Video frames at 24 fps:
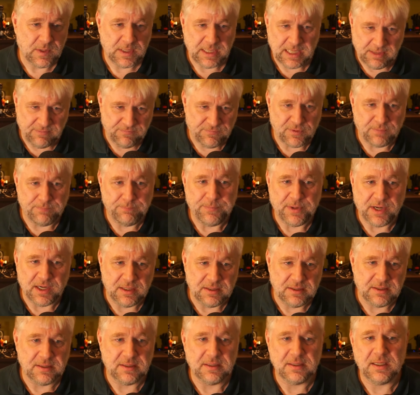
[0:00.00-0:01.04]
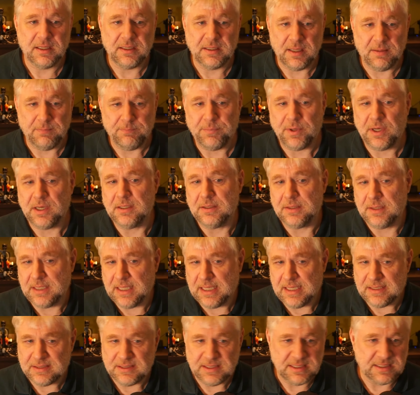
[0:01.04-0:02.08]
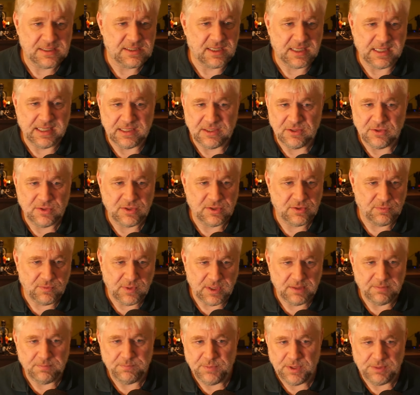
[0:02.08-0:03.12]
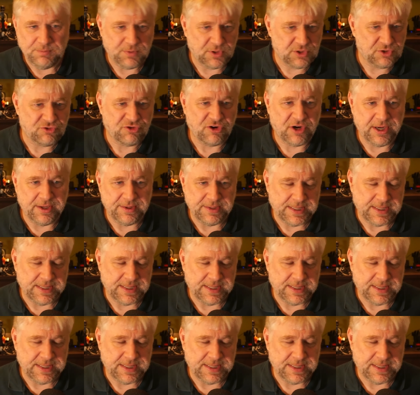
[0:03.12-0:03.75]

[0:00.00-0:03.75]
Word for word: came from Python, and then Python has this link with people trying